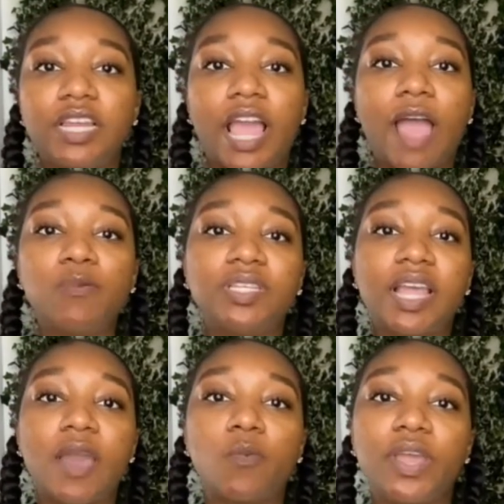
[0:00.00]
Like, I would
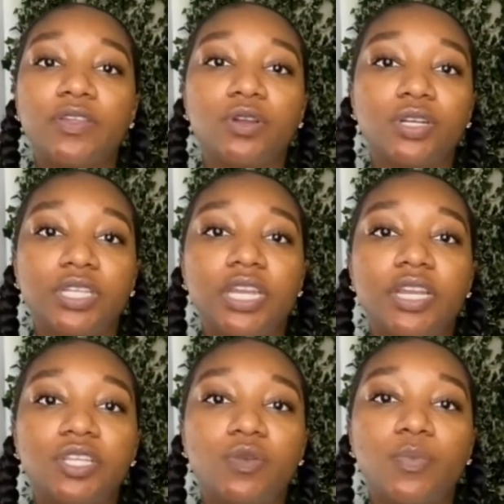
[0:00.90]
say at week 13
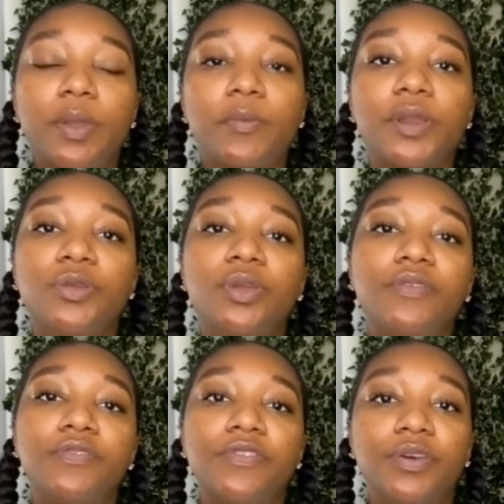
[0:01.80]
is the point where you
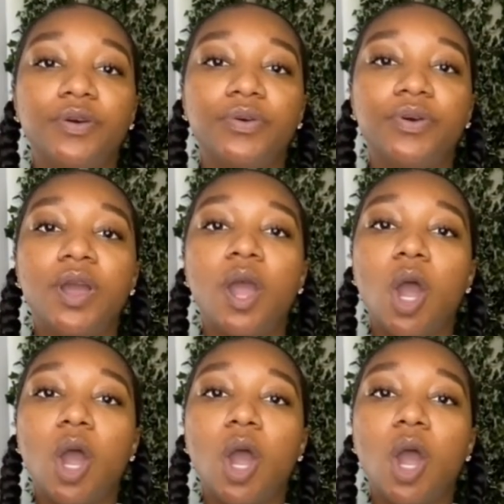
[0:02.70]
can feel